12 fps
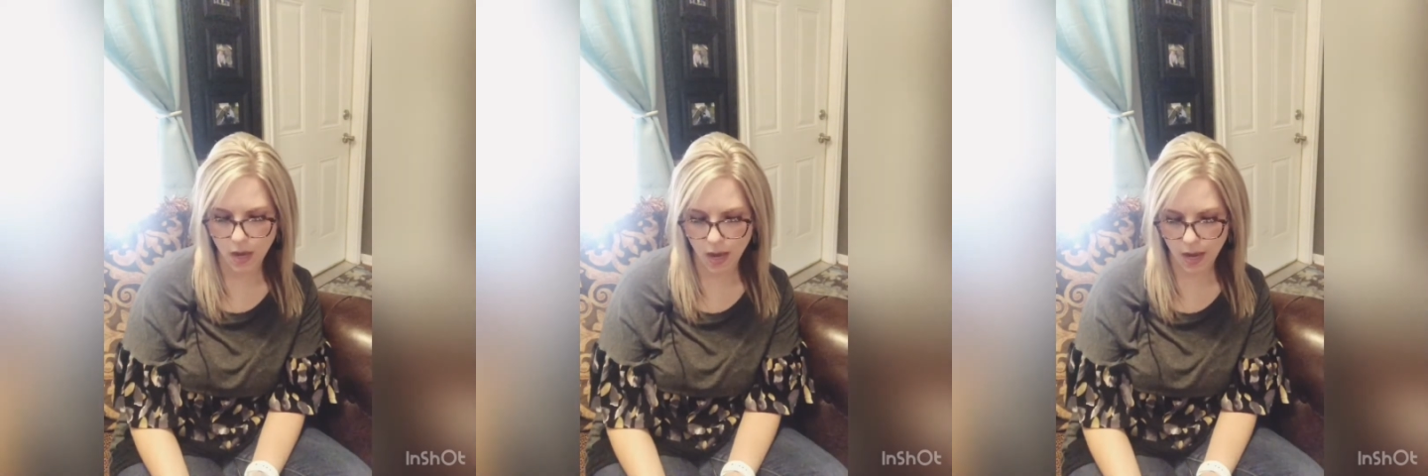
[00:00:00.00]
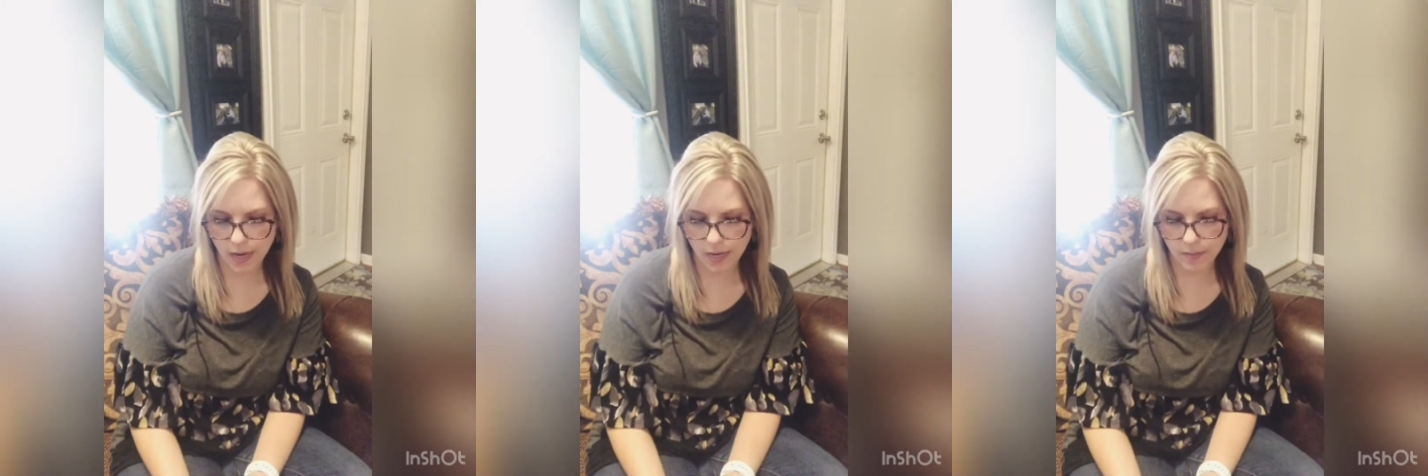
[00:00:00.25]

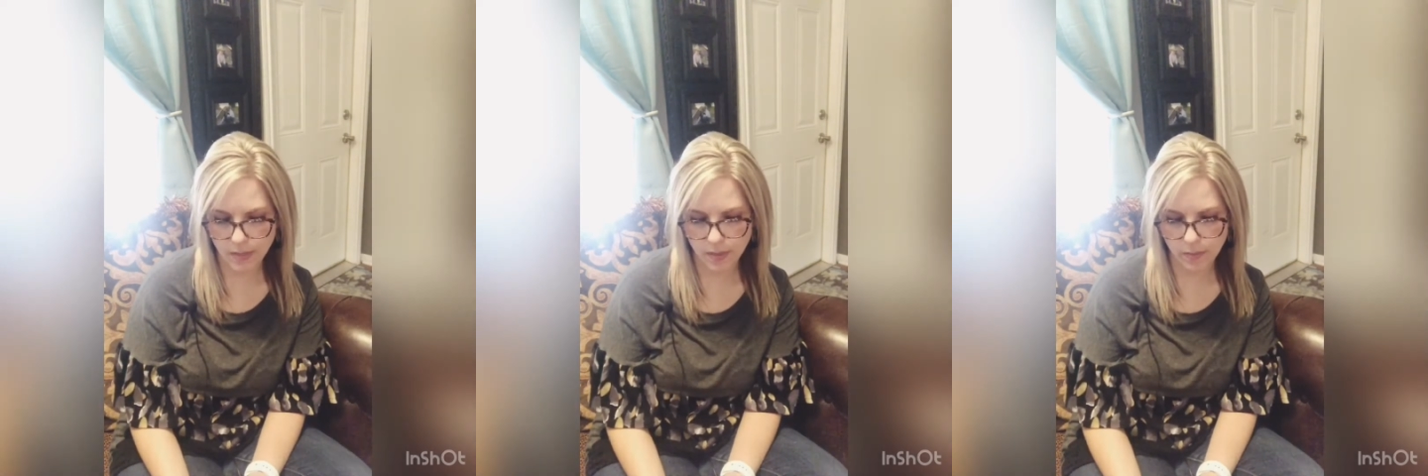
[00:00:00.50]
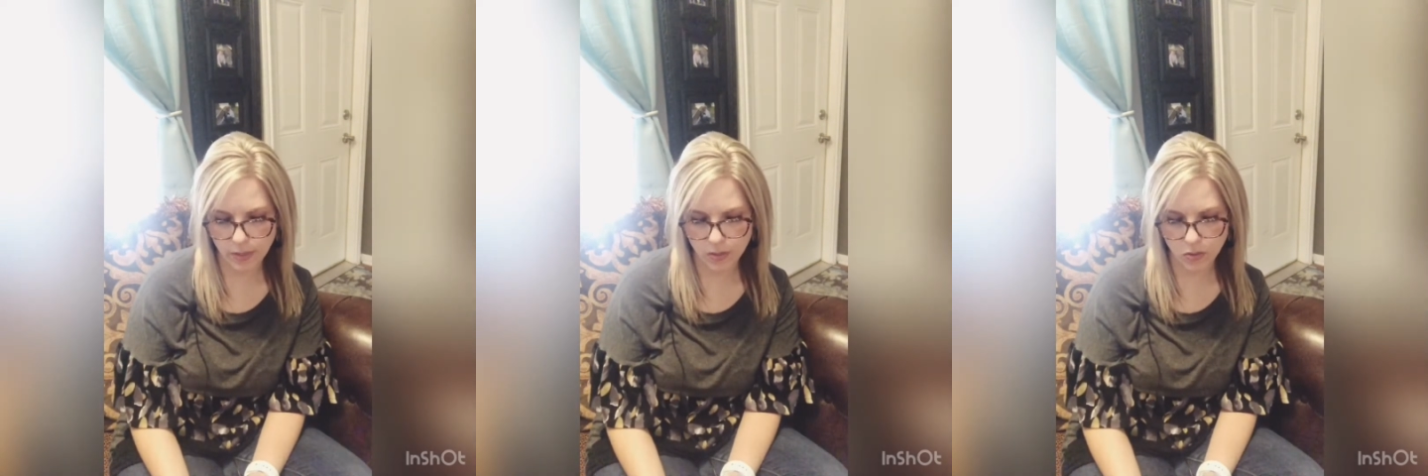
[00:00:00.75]
I am
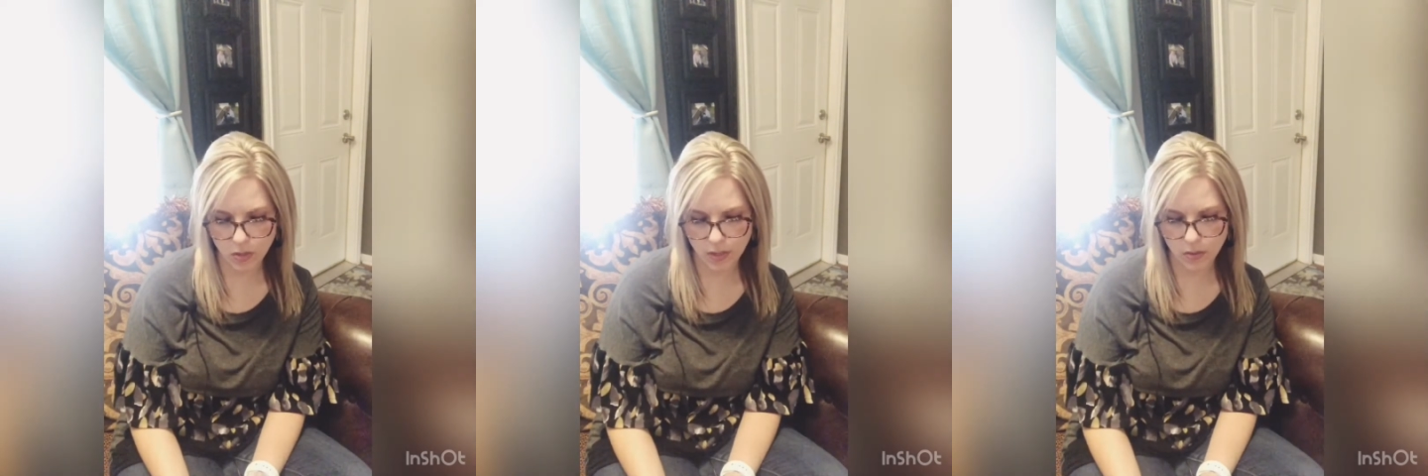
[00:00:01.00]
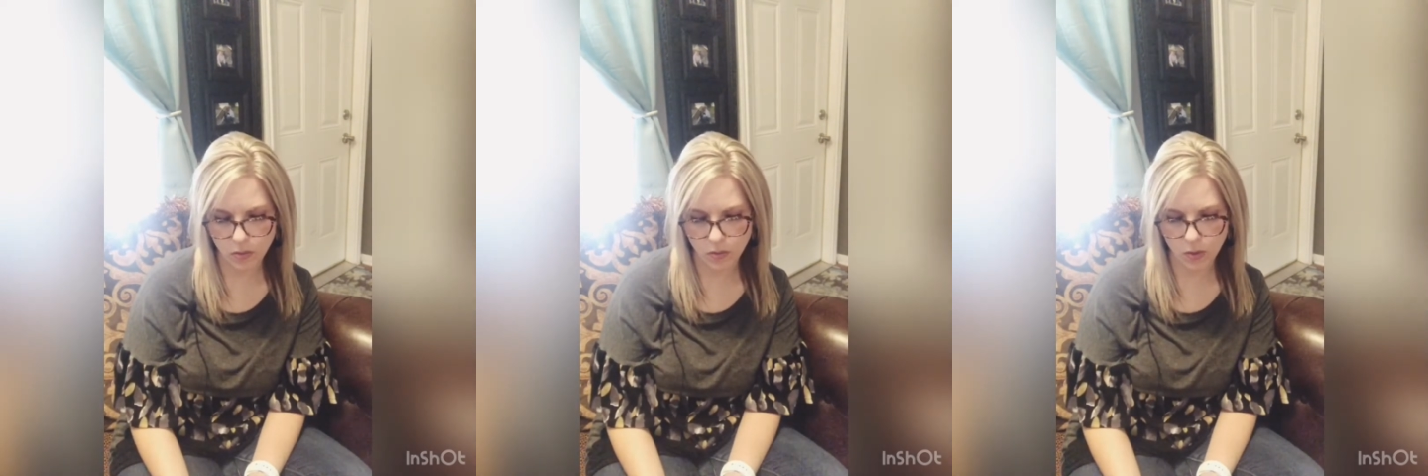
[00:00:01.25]
simply trying
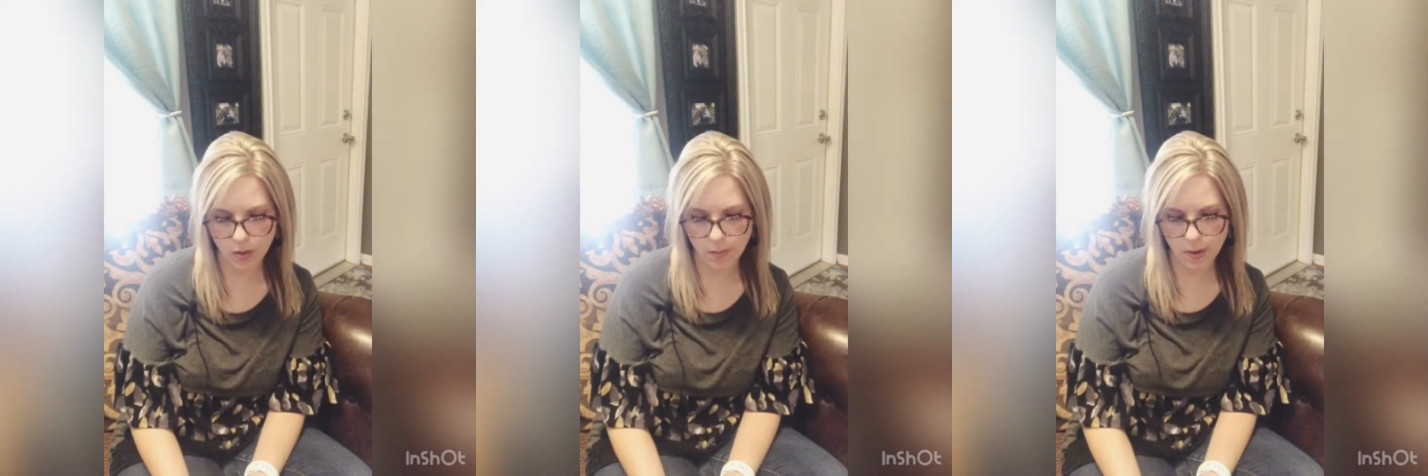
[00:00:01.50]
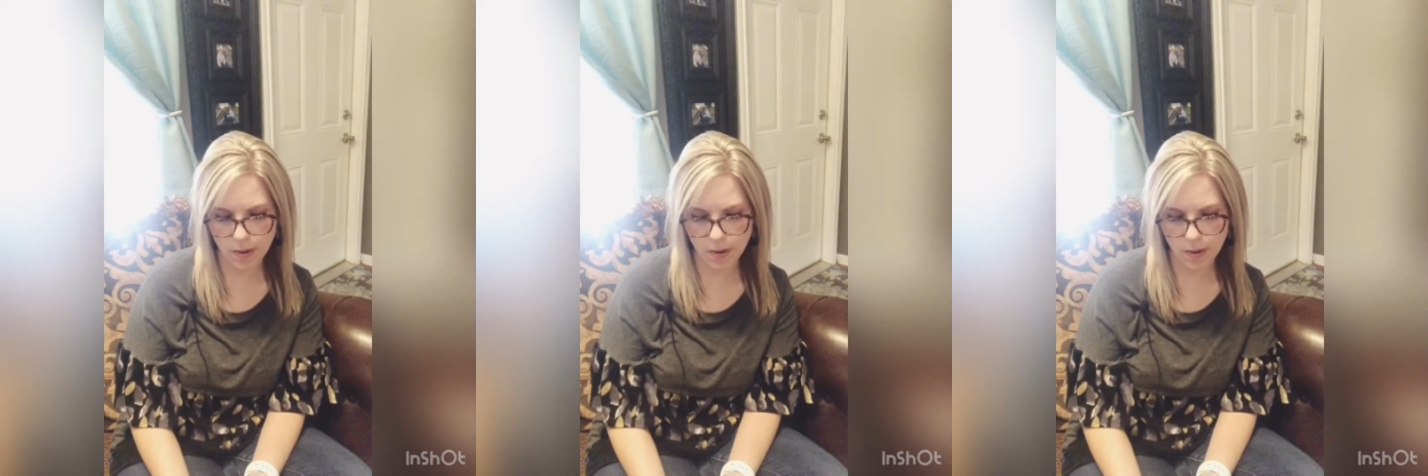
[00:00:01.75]
to learn about